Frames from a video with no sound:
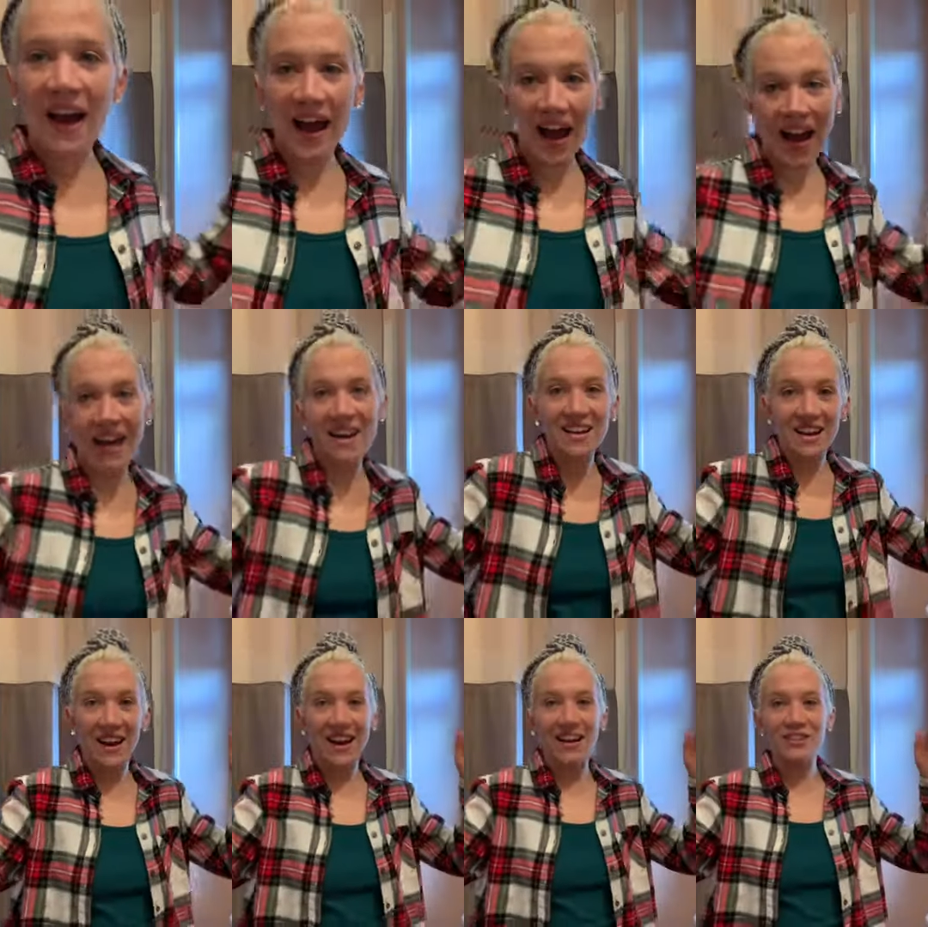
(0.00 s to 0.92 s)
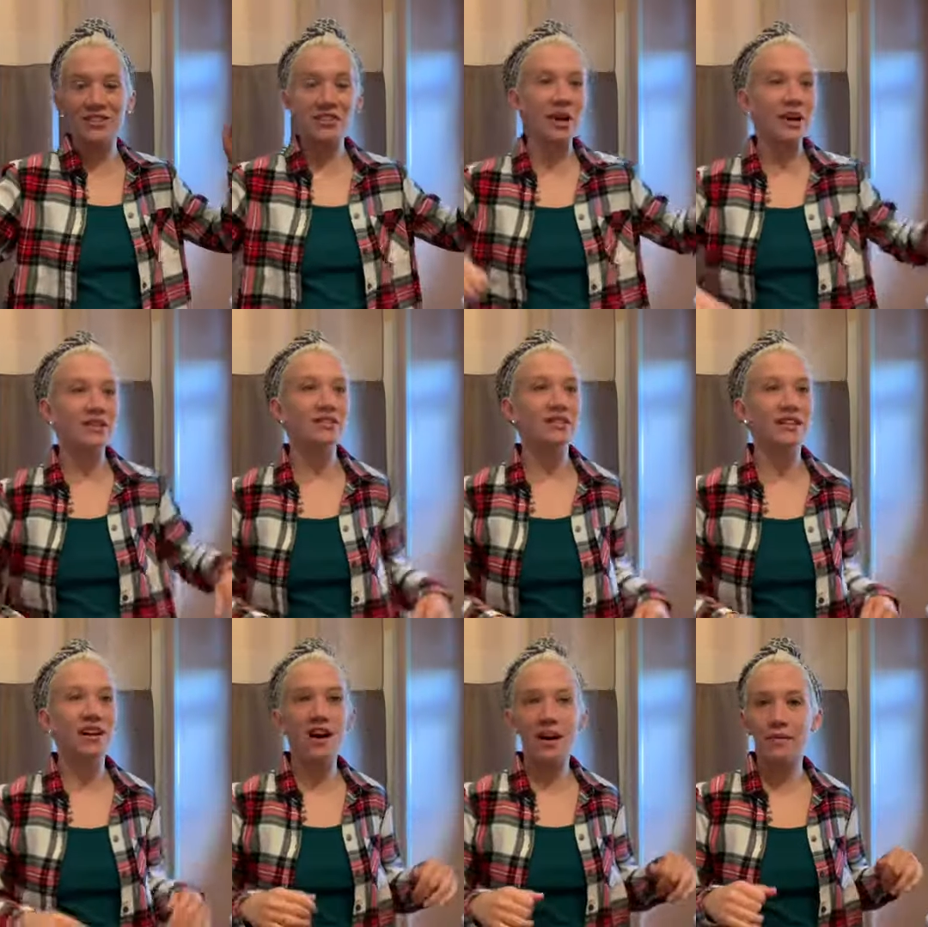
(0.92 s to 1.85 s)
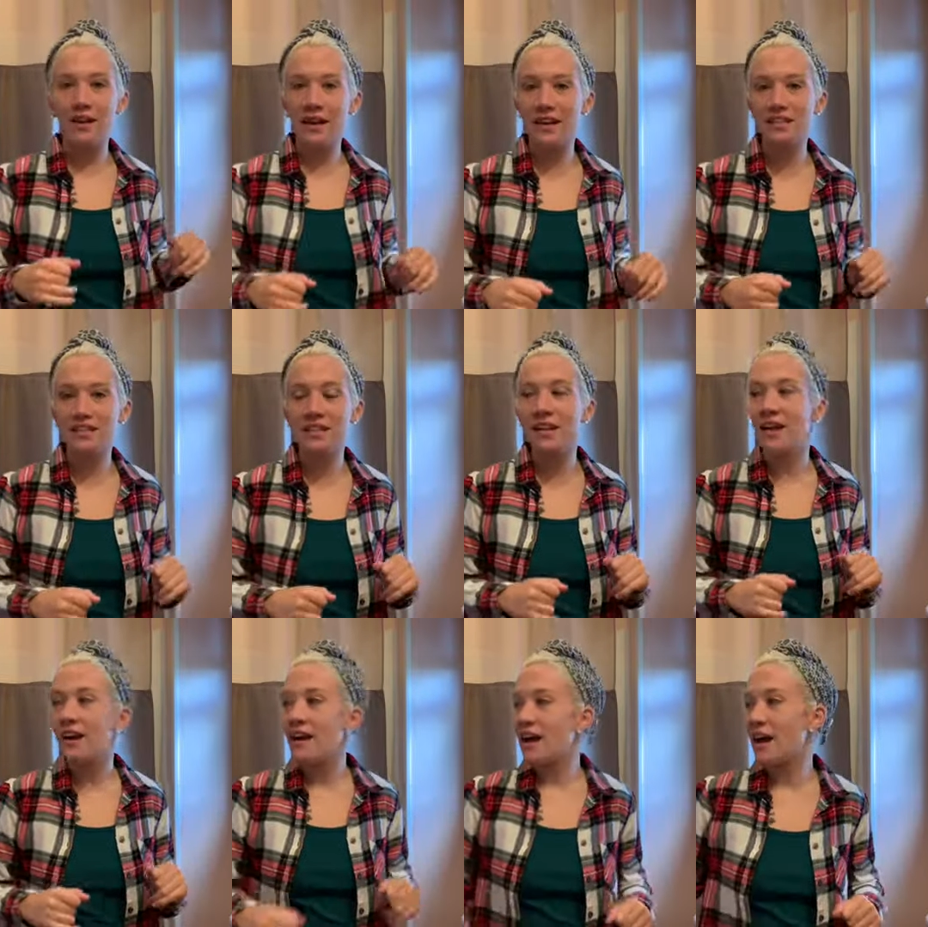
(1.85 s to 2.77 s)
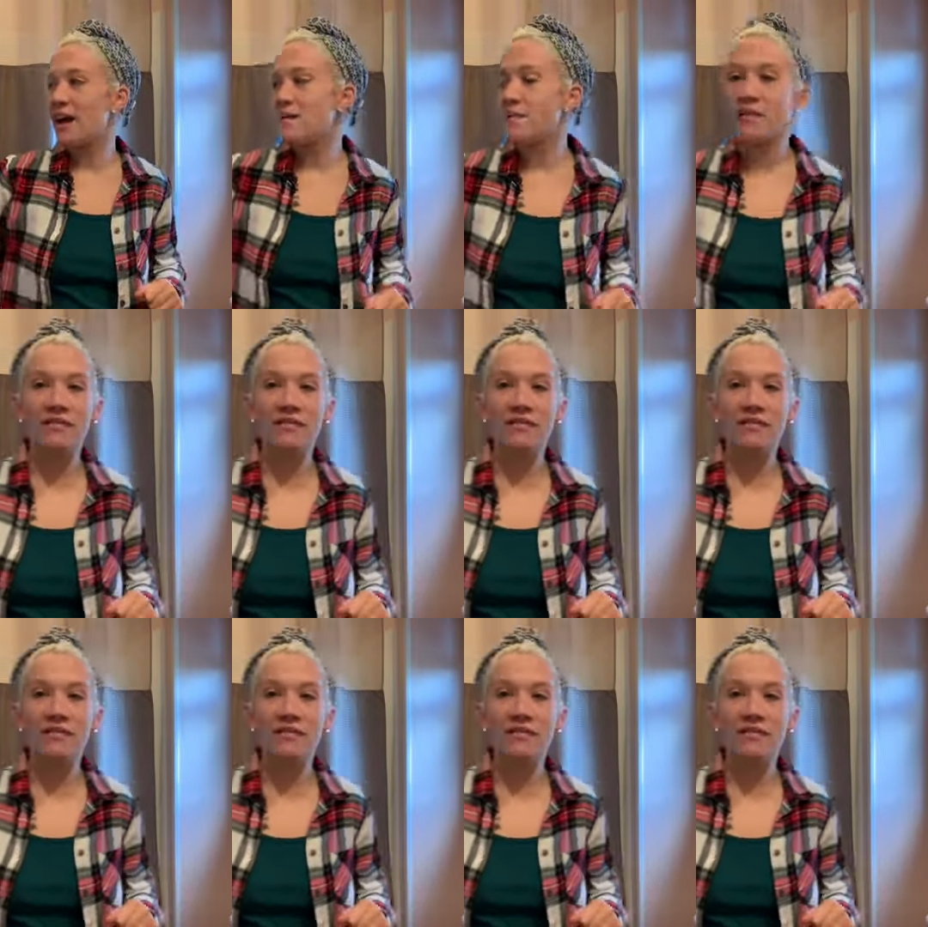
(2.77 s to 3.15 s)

Hey guys, so I'm a hot mess and my